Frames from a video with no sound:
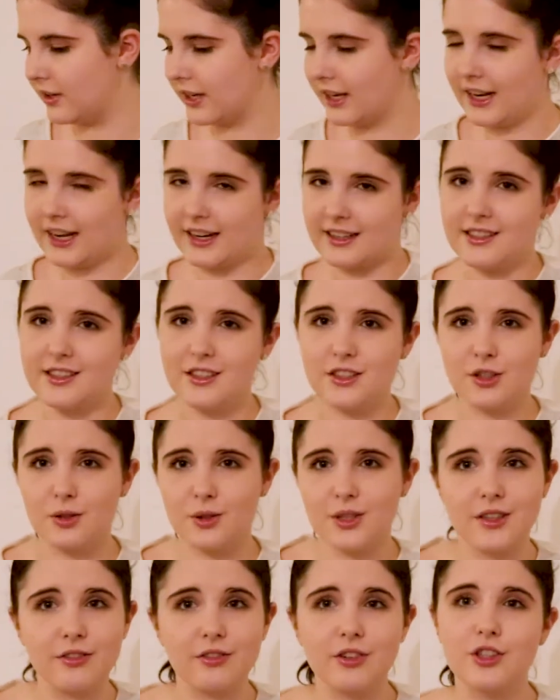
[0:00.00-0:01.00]
connected to
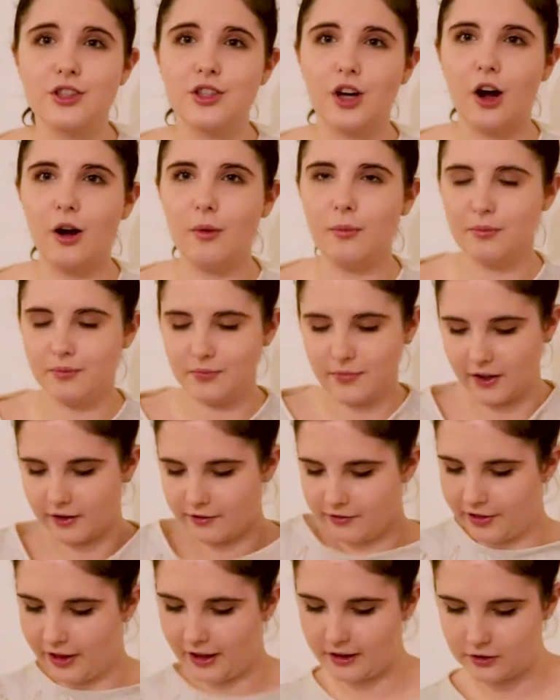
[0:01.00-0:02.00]
a different top.
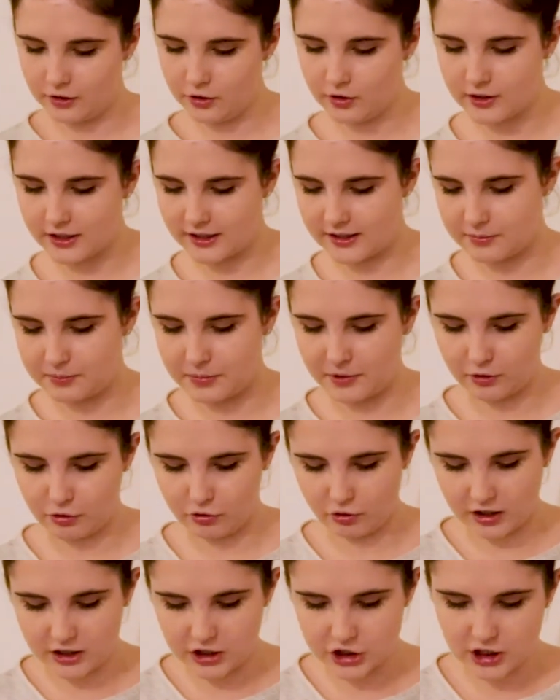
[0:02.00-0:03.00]
Love that look, like a bit
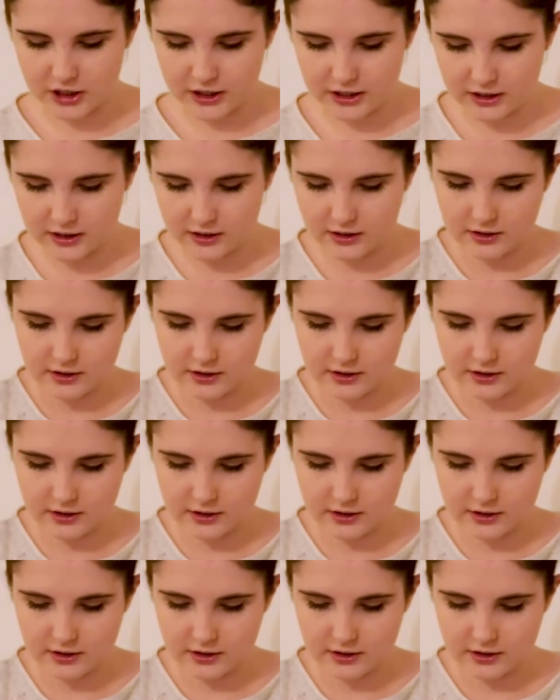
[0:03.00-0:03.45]
grungy,